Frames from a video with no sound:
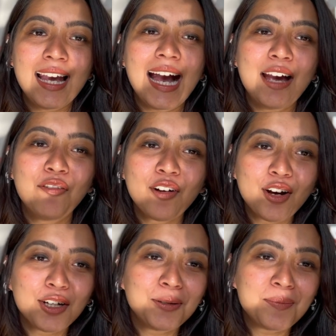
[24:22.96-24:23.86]
I
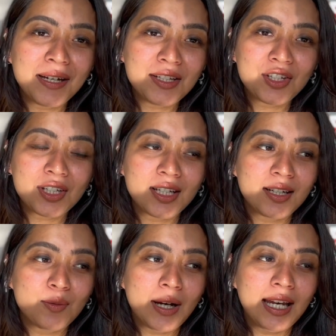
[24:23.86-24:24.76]
forgot to
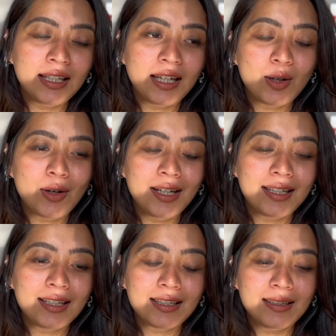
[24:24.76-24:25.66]
mention why they call
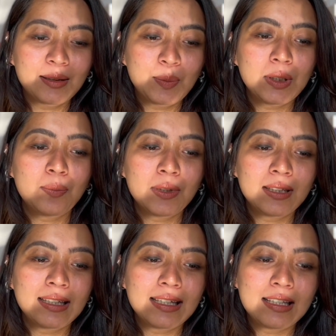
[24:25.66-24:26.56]
it the color purple
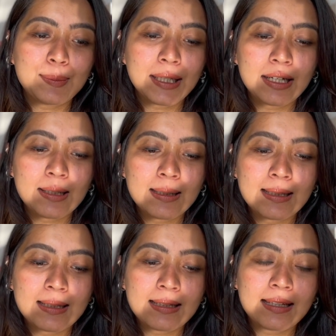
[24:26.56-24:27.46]
is because
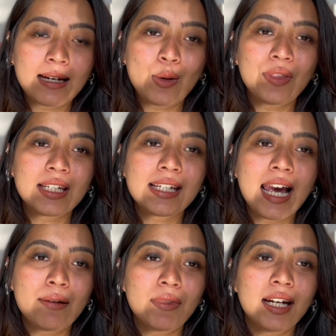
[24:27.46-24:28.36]
it is around the
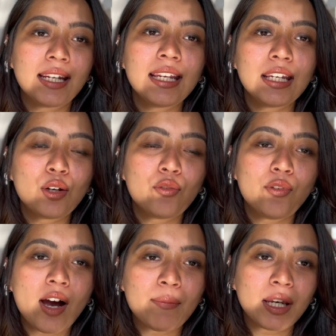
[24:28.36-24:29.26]
time that indigo
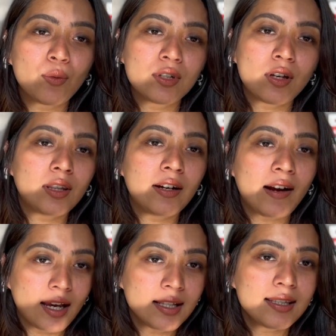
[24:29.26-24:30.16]
farming was on the
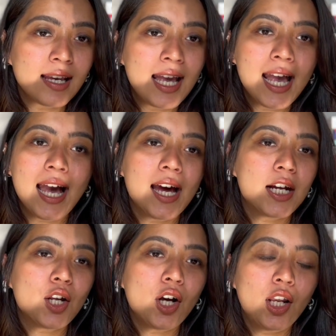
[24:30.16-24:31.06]
rise, and
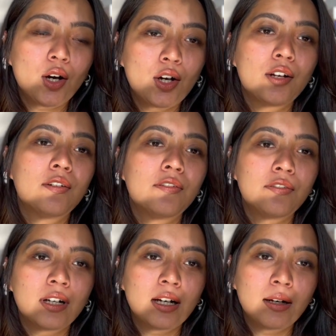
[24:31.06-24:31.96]
a lot
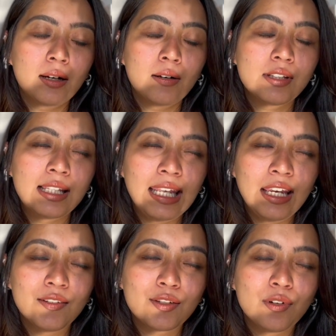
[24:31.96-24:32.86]
of
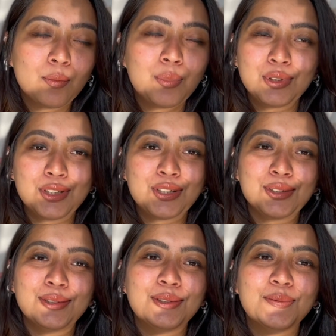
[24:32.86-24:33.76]
slaves were put
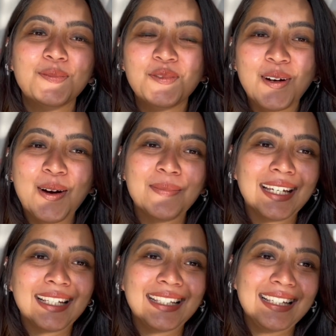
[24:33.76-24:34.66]
to
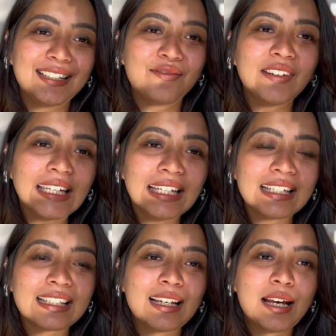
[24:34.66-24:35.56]
farming these fields.